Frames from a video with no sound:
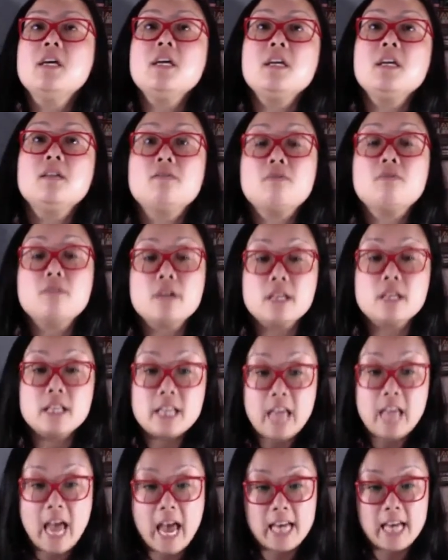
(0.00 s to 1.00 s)
It
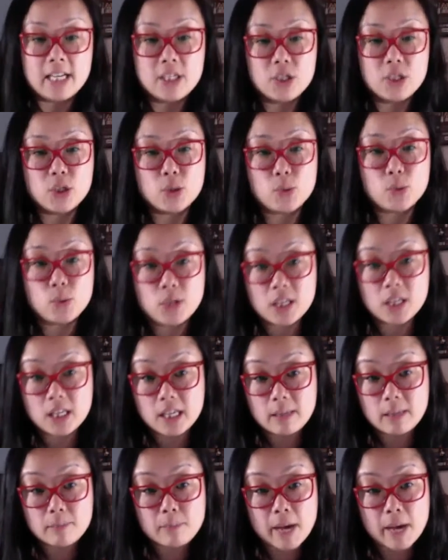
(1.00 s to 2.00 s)
really added to the
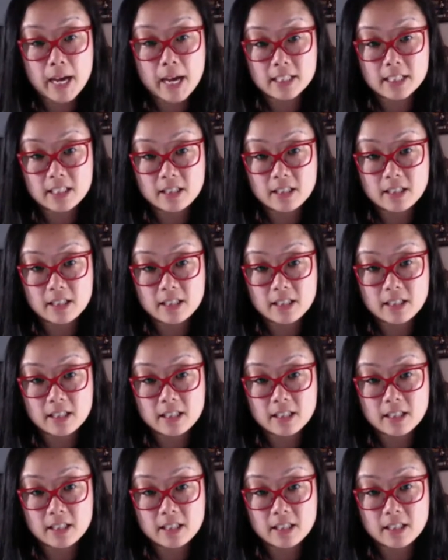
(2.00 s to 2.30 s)
impact